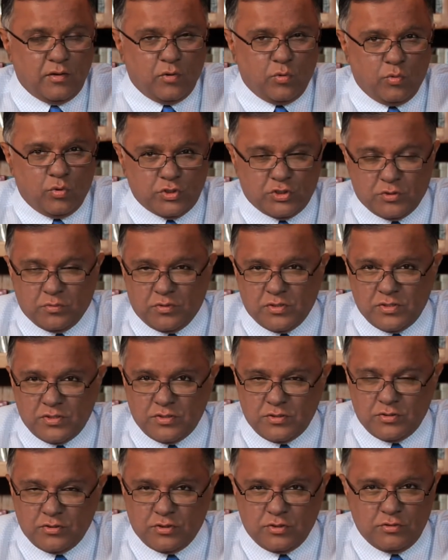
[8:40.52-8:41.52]
Which
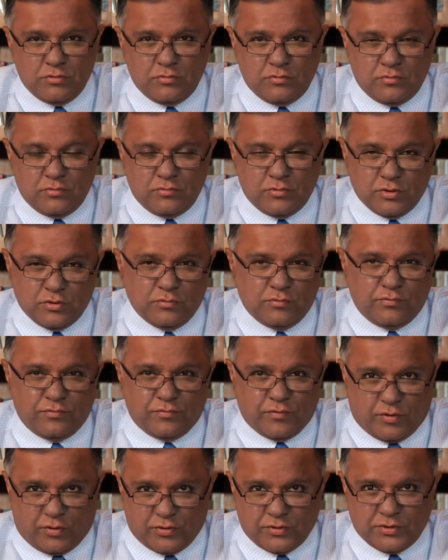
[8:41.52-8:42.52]
one do you do
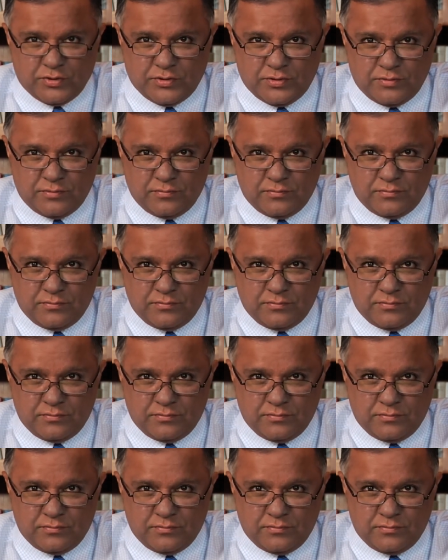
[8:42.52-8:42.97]
first?